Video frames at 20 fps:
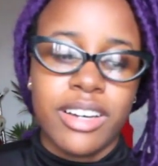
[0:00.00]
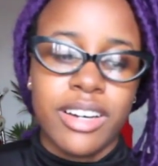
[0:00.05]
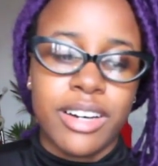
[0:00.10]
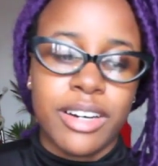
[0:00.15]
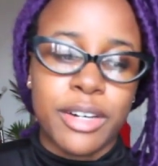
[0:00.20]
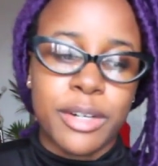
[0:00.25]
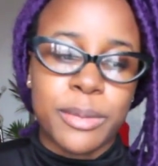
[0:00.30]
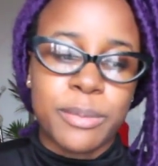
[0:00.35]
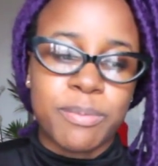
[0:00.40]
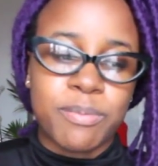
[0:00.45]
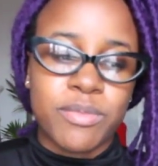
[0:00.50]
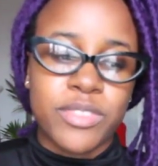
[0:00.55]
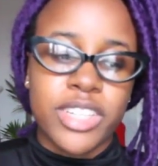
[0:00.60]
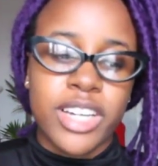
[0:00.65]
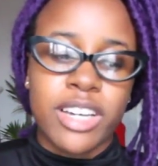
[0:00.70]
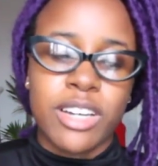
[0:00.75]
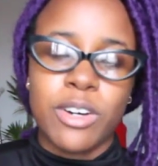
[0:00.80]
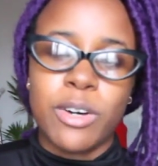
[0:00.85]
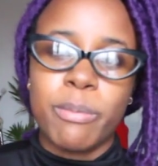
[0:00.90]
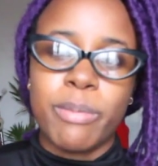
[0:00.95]
um,
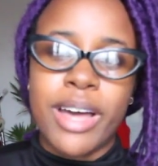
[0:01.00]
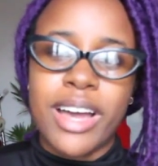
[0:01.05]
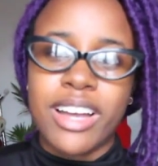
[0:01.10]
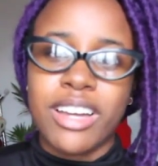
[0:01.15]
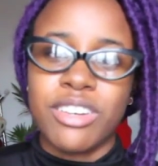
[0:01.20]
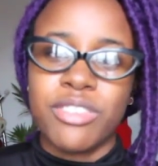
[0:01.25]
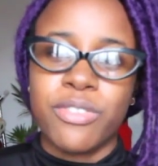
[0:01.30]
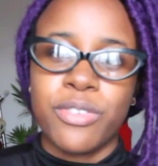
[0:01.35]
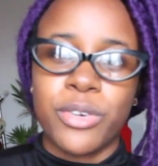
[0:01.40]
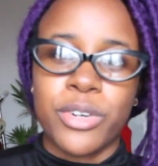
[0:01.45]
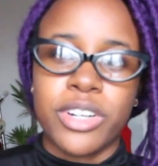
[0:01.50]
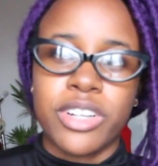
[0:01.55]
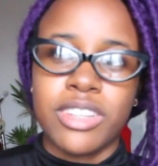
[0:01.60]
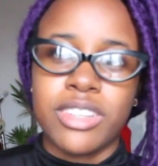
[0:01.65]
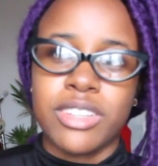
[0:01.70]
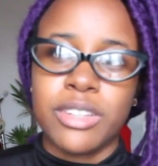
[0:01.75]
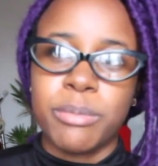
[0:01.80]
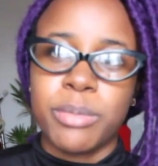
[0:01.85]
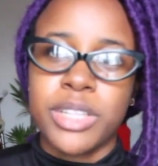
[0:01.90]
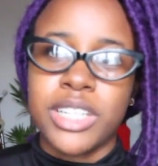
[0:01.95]
and go back and
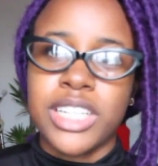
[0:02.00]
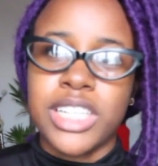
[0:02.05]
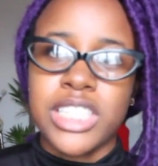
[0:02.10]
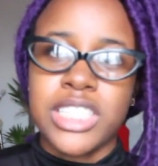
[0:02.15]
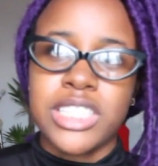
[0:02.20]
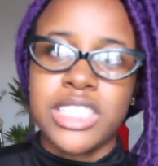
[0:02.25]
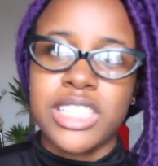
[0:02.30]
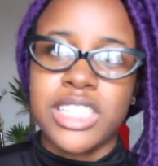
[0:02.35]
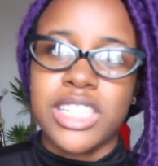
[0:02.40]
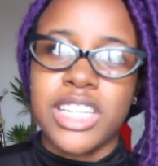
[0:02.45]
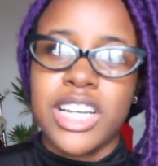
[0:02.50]
forth because